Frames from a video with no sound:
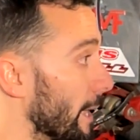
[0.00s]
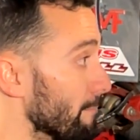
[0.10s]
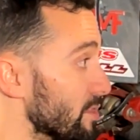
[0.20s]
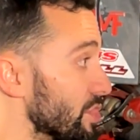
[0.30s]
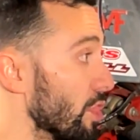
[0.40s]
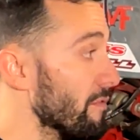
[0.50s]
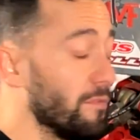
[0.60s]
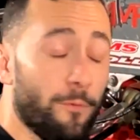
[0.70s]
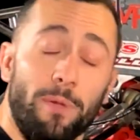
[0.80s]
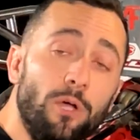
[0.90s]
So
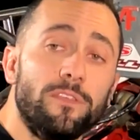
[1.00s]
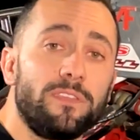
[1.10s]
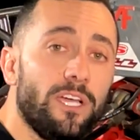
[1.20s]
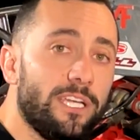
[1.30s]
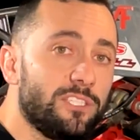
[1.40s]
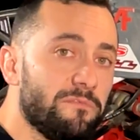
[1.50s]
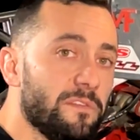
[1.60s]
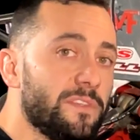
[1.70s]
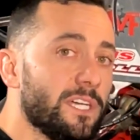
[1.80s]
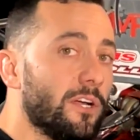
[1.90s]
for both the
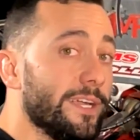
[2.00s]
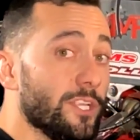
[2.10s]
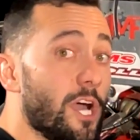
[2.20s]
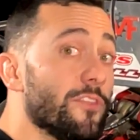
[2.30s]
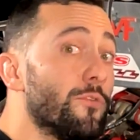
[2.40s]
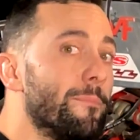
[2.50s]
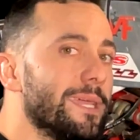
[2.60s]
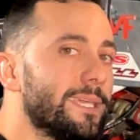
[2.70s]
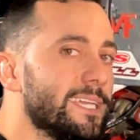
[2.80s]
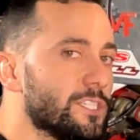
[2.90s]
trx250r and other
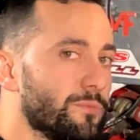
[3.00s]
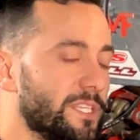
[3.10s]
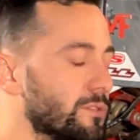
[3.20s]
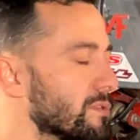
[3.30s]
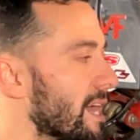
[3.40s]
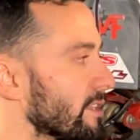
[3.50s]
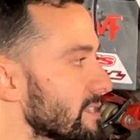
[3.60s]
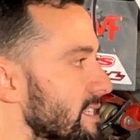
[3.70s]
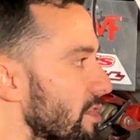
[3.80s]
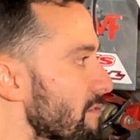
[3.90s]
big kits we do like the
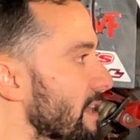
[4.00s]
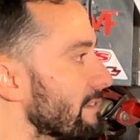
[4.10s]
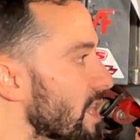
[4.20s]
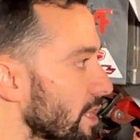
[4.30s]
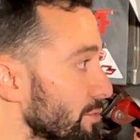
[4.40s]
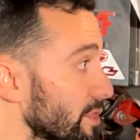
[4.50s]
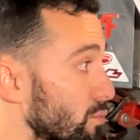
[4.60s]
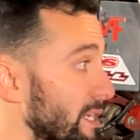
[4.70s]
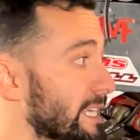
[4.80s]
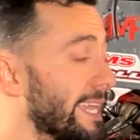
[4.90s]
CR500,
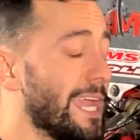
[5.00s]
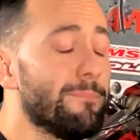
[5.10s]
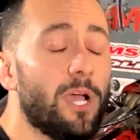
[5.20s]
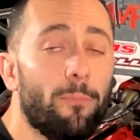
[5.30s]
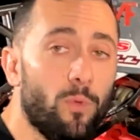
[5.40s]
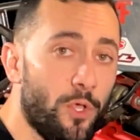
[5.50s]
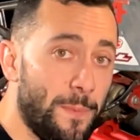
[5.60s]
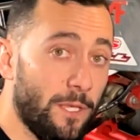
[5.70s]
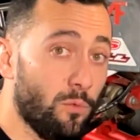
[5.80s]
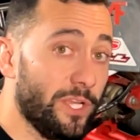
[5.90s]
we came up
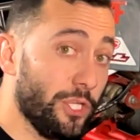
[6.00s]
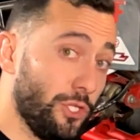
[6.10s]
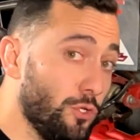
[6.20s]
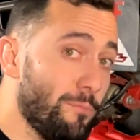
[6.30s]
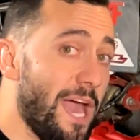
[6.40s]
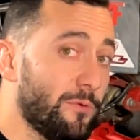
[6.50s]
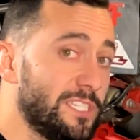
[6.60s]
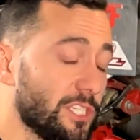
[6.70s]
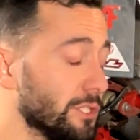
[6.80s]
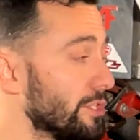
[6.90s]
with a new battery
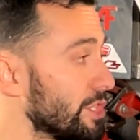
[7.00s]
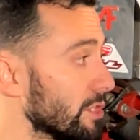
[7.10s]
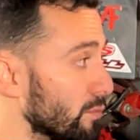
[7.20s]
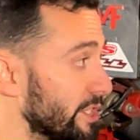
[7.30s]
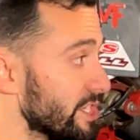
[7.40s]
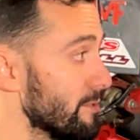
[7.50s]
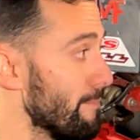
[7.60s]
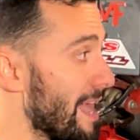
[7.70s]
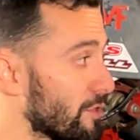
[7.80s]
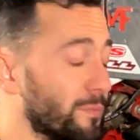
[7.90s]
solution, which is a
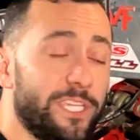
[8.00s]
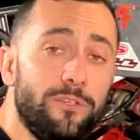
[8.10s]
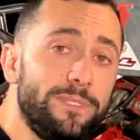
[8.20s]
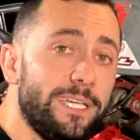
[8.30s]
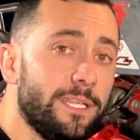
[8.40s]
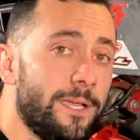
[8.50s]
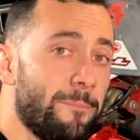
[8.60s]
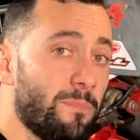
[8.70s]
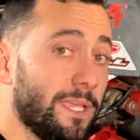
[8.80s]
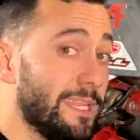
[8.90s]
battery unit
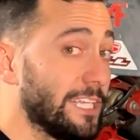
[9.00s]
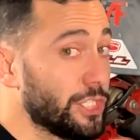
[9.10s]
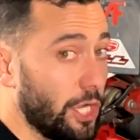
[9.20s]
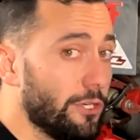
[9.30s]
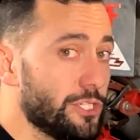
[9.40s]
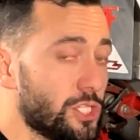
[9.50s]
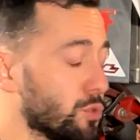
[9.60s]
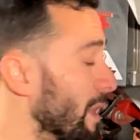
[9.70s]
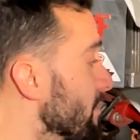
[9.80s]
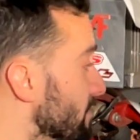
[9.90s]
that charges
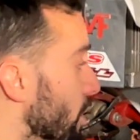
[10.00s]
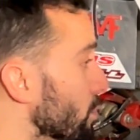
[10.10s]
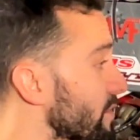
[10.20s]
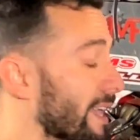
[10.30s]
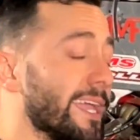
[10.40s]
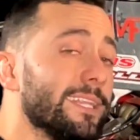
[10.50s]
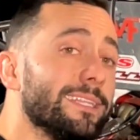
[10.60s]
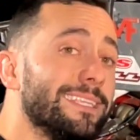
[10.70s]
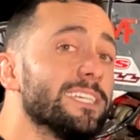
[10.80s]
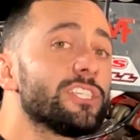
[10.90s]
12 volts and
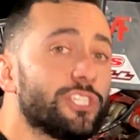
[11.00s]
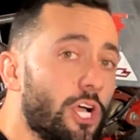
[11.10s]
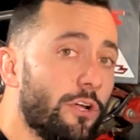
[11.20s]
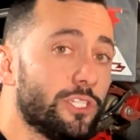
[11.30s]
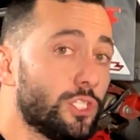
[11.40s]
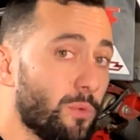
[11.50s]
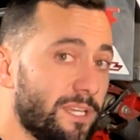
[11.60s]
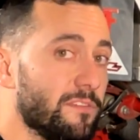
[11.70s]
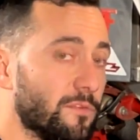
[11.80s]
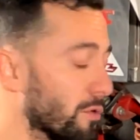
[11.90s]
discharges
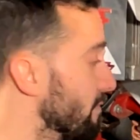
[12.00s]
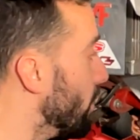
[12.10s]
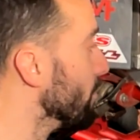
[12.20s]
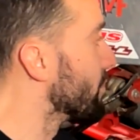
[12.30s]
24 volts